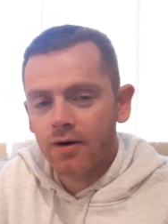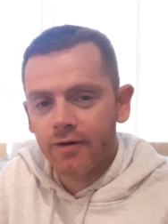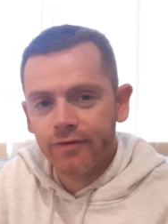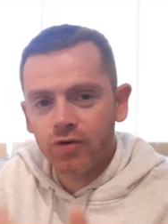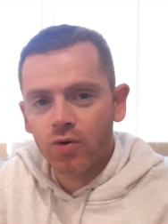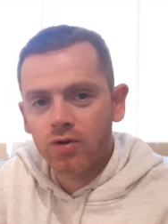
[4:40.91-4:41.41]
or a
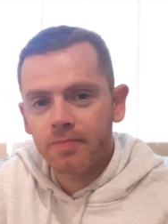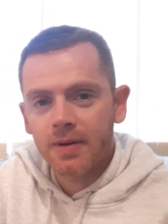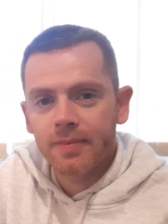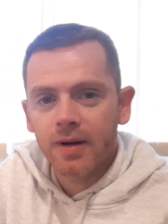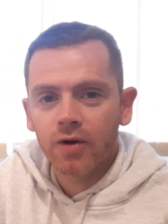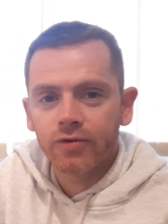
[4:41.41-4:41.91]
few other
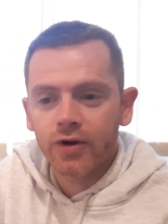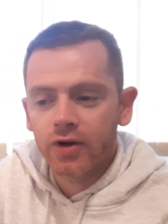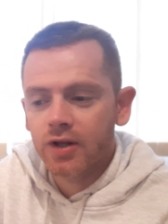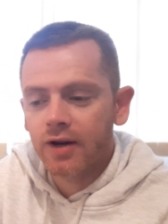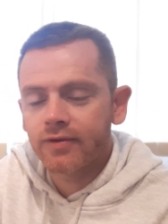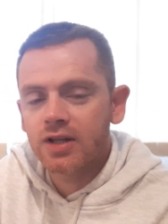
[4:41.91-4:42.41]
people out there
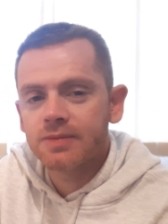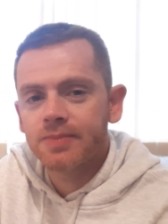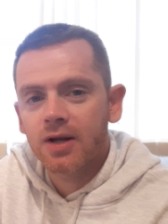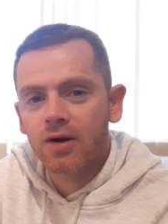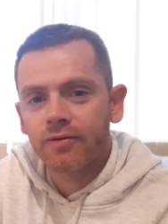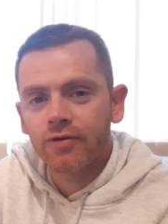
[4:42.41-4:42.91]
that have these
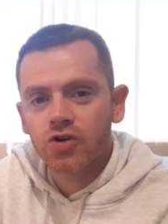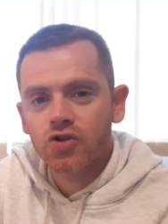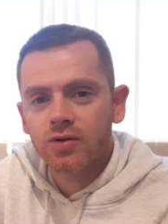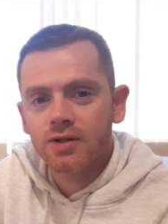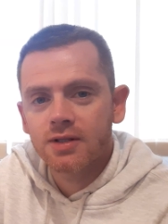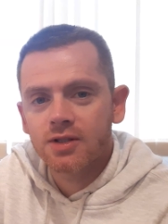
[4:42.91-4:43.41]
big
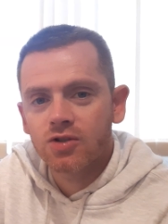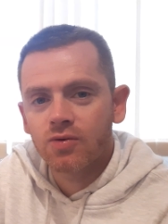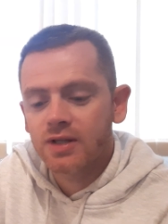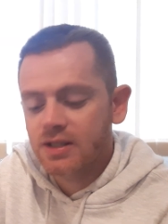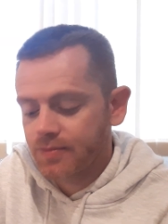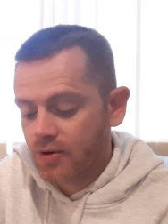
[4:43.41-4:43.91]
conversions to
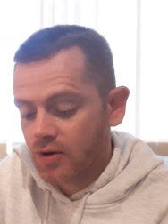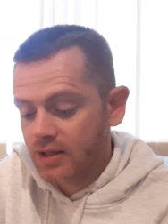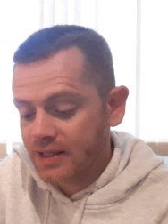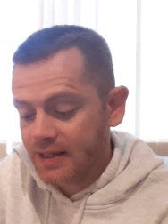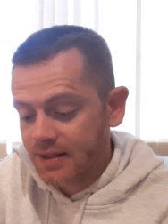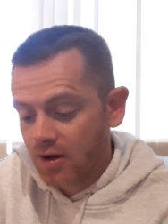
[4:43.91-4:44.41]

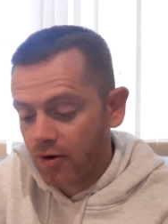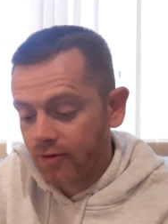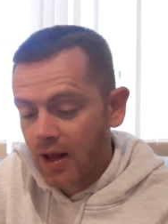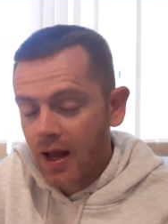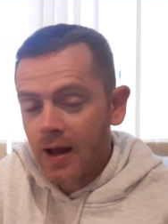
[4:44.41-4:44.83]
experience his love.